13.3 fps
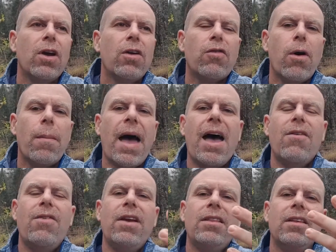from
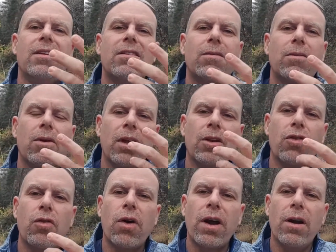having this
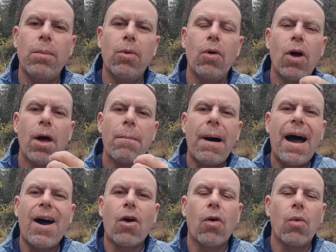incredible
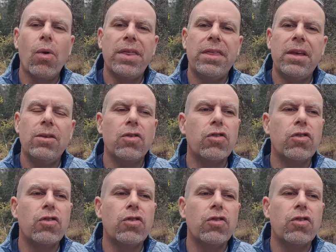power within you.